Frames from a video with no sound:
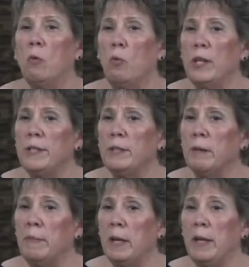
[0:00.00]

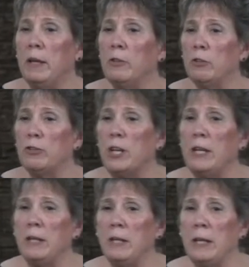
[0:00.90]
wisdom and
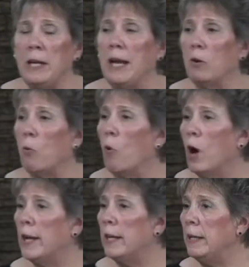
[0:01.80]
understanding and how to
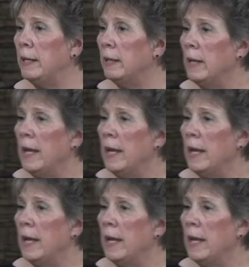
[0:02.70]
walk in it,